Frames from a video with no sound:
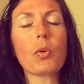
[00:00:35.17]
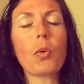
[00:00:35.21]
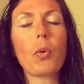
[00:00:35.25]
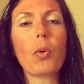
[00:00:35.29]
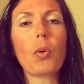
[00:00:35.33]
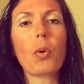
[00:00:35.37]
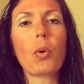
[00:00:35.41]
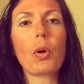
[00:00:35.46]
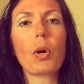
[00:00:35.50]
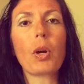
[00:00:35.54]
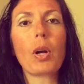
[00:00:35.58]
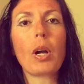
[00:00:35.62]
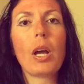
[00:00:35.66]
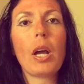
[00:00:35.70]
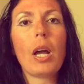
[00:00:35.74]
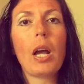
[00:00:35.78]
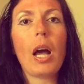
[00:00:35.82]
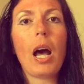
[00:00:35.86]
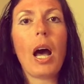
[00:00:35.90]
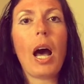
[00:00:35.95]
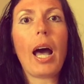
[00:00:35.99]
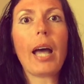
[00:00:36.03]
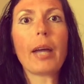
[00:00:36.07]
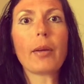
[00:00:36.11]
or
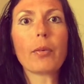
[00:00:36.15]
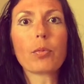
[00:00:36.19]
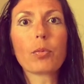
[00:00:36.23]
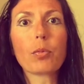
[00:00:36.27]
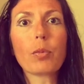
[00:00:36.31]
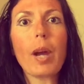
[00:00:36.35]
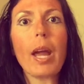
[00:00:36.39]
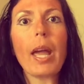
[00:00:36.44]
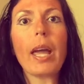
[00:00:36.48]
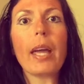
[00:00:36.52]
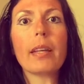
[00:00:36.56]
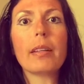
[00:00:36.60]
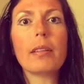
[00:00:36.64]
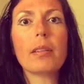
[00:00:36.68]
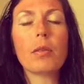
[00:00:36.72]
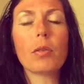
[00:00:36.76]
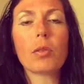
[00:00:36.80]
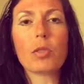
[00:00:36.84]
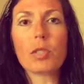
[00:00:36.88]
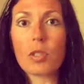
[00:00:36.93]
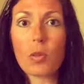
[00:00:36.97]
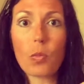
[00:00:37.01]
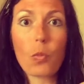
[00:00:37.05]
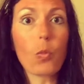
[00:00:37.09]
I
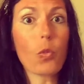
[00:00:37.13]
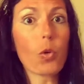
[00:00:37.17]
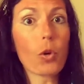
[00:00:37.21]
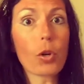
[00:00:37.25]
read some